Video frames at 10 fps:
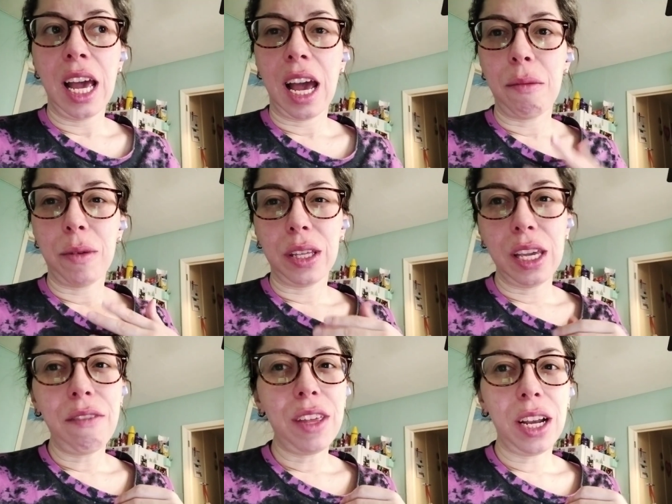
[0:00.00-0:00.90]
I
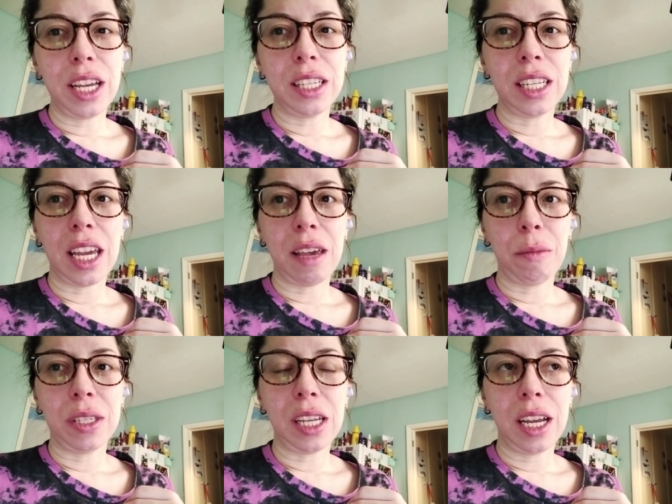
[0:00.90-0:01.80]
believe there is an
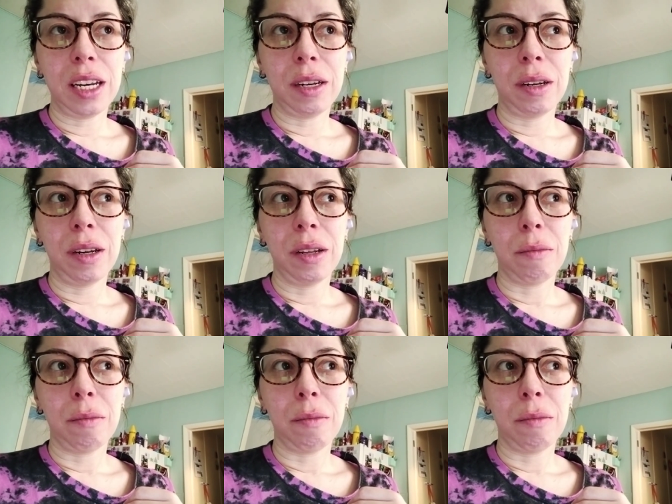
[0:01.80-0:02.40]
Amazon,